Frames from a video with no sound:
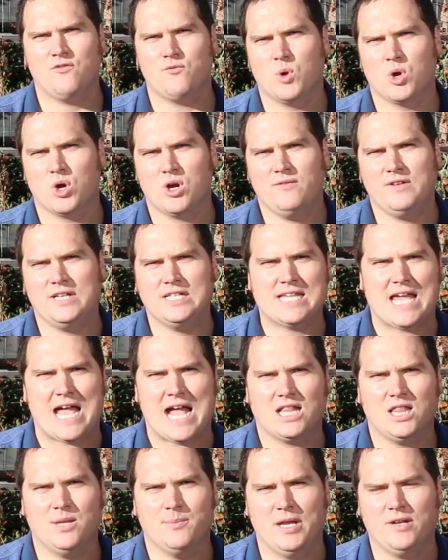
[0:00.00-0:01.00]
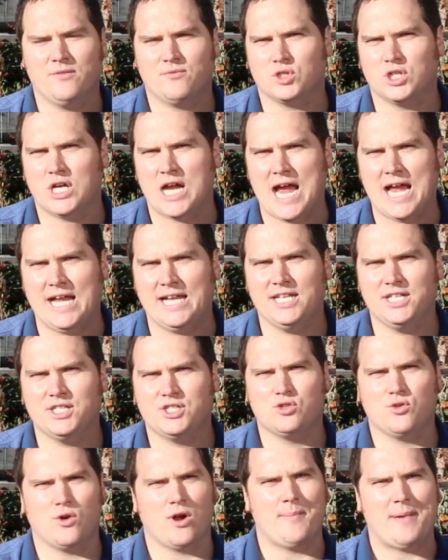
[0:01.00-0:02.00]
If more of us acclimate
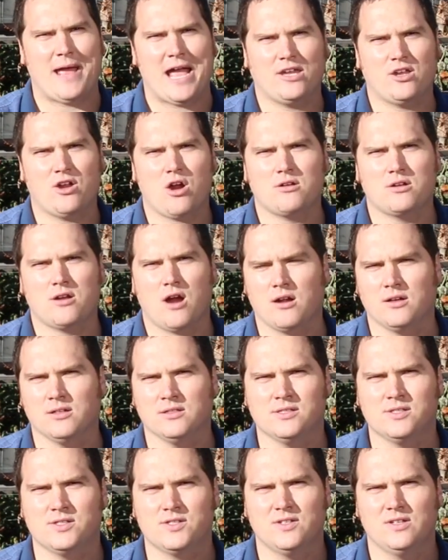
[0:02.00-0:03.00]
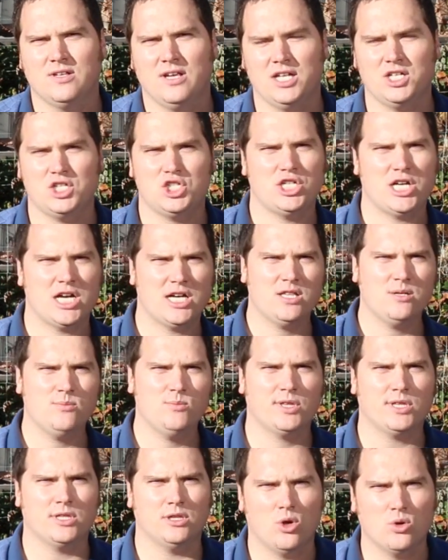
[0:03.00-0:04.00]
varieties to our backyard gardens and share
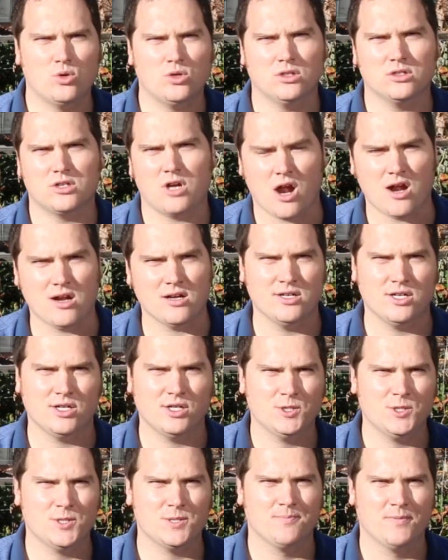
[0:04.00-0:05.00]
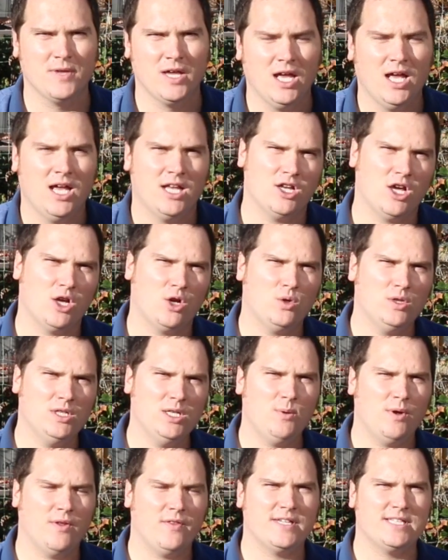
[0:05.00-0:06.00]
them with local gardeners, not
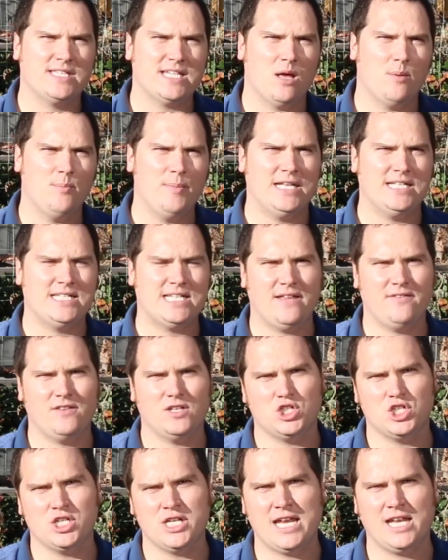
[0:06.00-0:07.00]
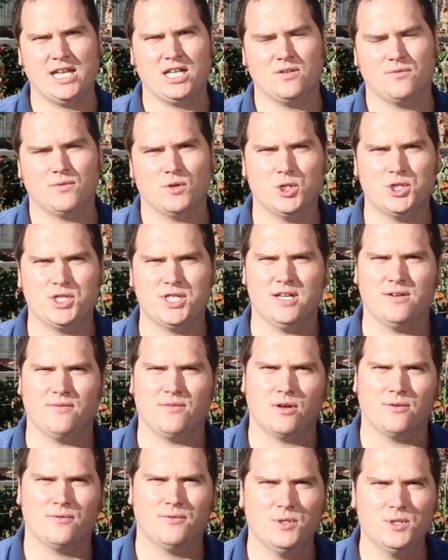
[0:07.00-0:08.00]
only will this help maintain the genetic diversity
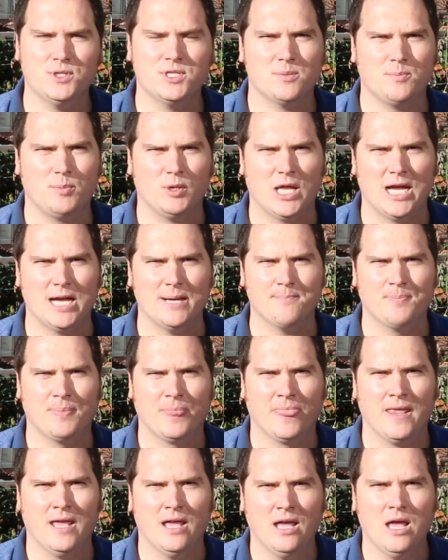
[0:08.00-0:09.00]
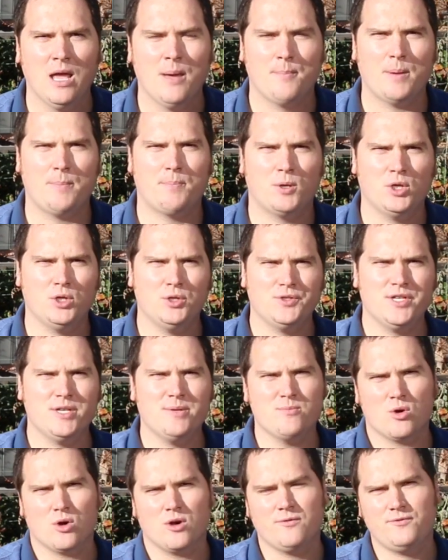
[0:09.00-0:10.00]
of our food supply, but
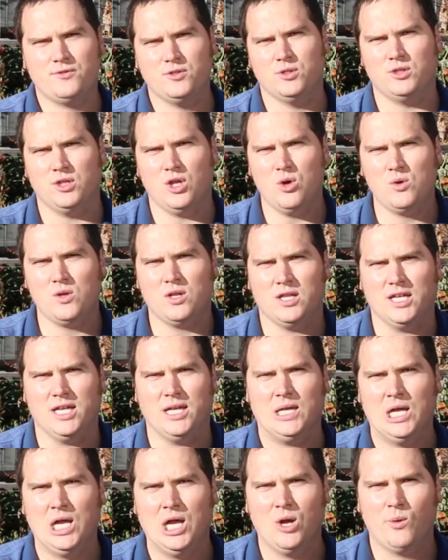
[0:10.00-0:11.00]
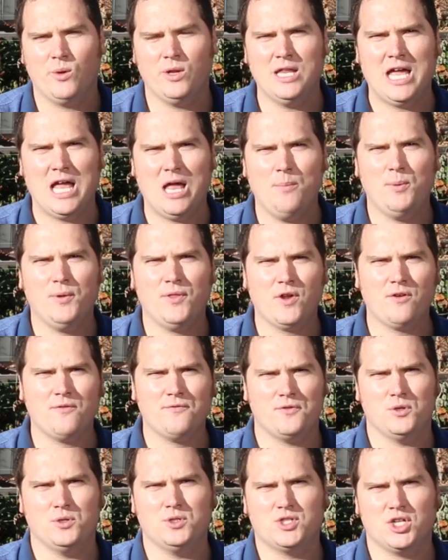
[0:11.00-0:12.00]
producing more food locally will help with our
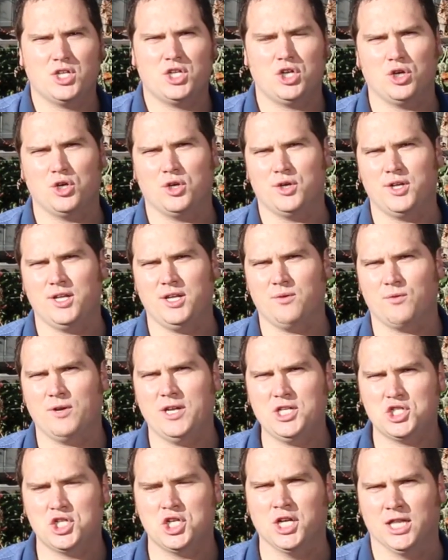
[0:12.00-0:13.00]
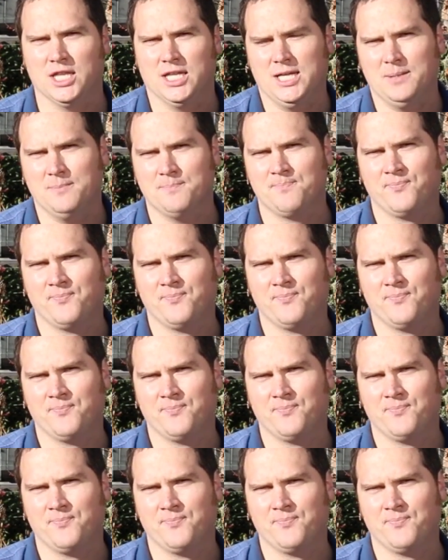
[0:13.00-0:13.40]
food security regionally,